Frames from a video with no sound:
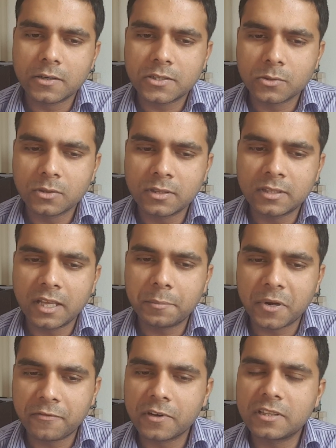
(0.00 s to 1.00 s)
So they
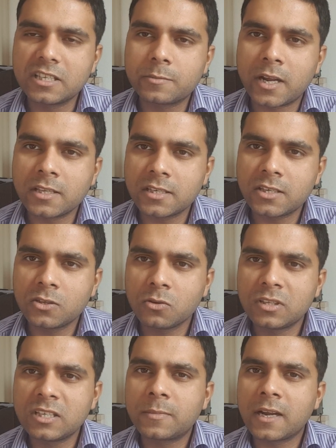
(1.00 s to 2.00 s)
prefer these branches, although
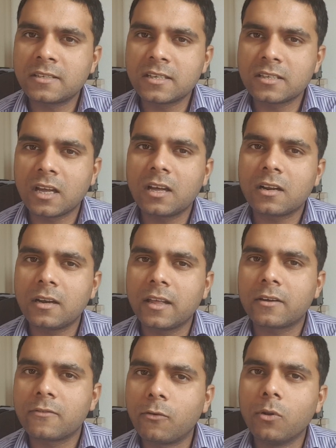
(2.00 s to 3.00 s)
these branches are
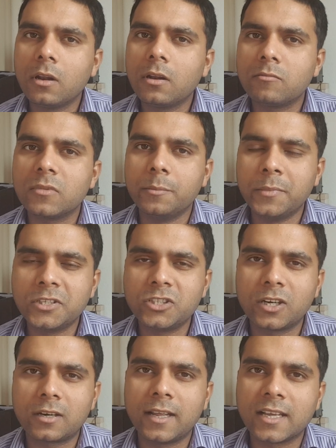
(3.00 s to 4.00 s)
like full
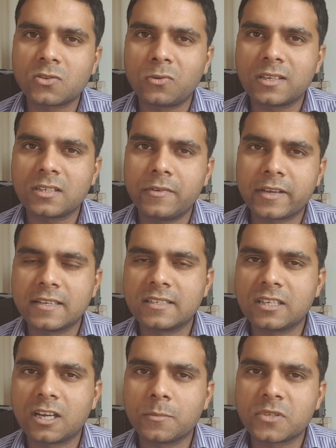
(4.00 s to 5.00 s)
immediately as soon as the
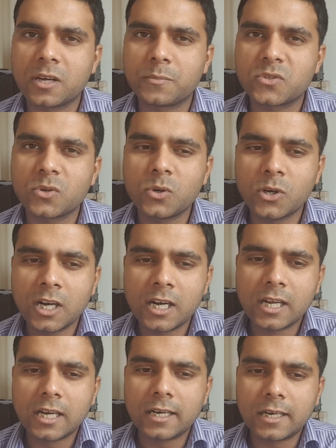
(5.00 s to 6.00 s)
vacancy comes up. So
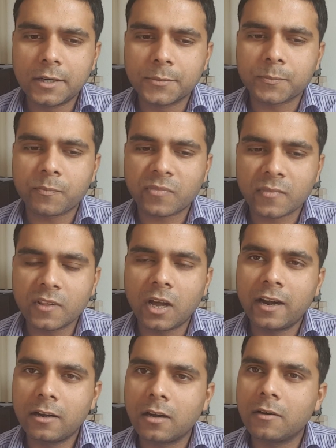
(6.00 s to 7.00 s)

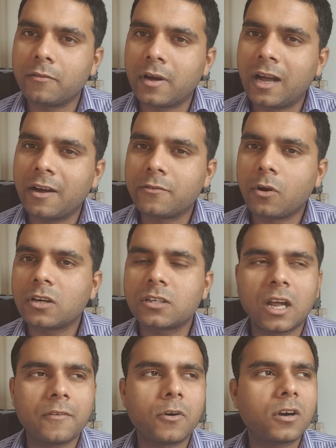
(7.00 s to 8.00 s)
and I have
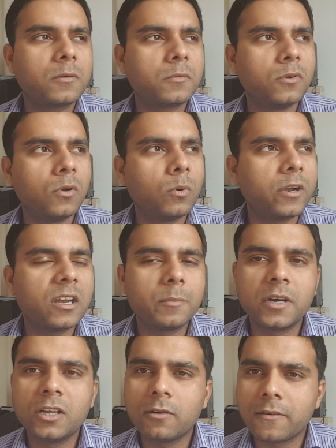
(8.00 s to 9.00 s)
not known
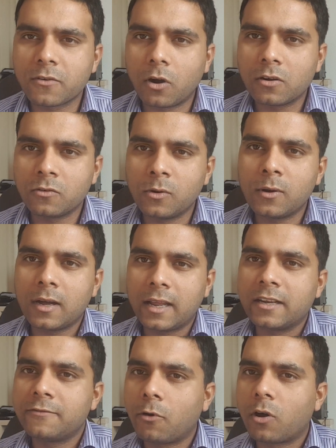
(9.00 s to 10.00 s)
anybody who have got who
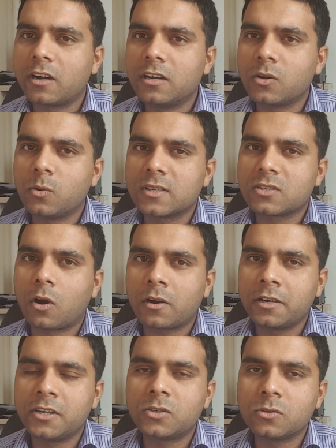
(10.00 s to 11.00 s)
any foreigner who has
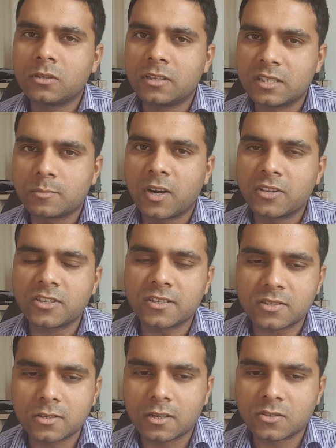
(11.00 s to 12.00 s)
gotten into these
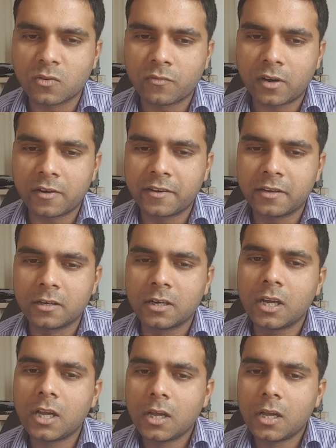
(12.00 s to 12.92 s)
branches so far here.